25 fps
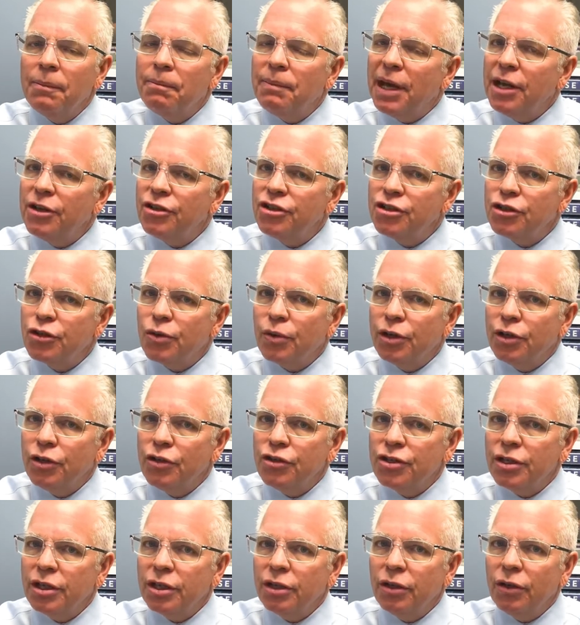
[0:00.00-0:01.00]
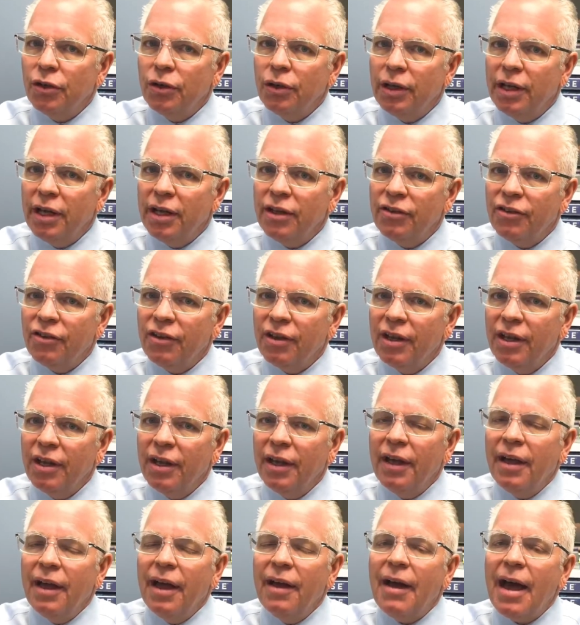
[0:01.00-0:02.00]
patients who are using a Neurolens
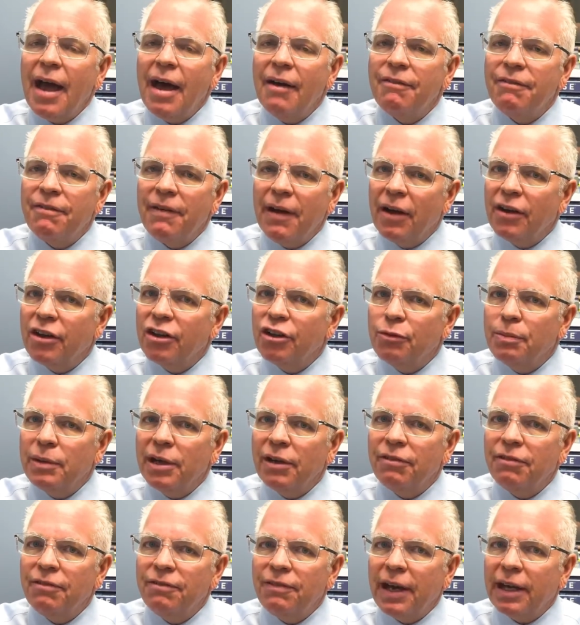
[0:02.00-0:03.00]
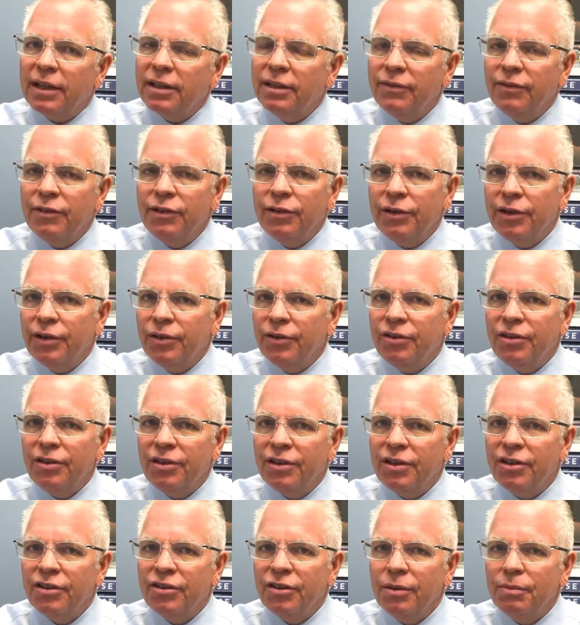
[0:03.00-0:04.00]
have found it to be effective in reducing
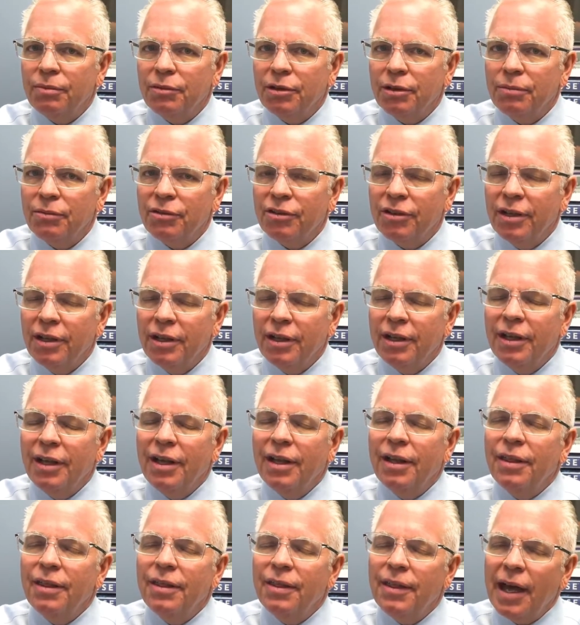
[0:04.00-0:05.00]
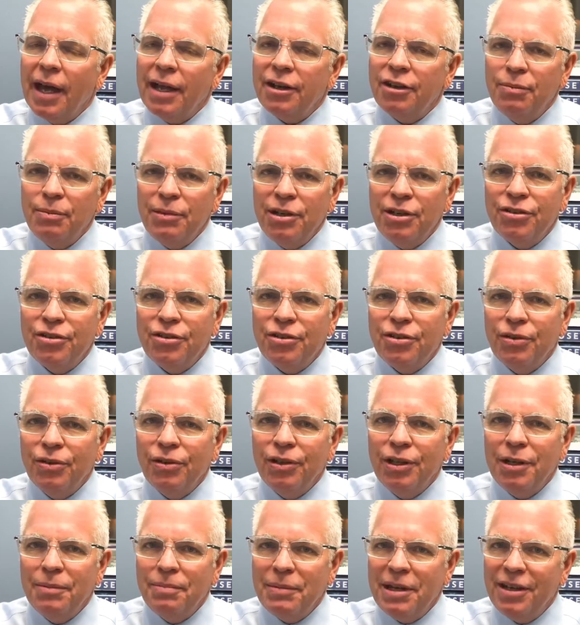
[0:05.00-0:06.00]
their symptoms. That to me is
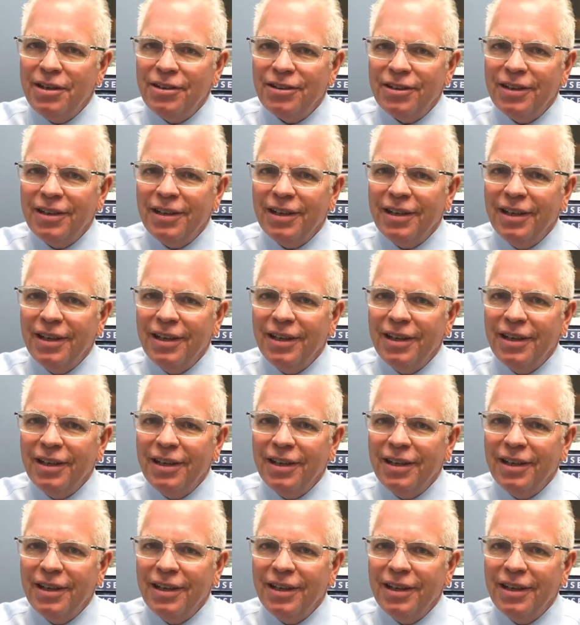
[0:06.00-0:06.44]
truly amazing.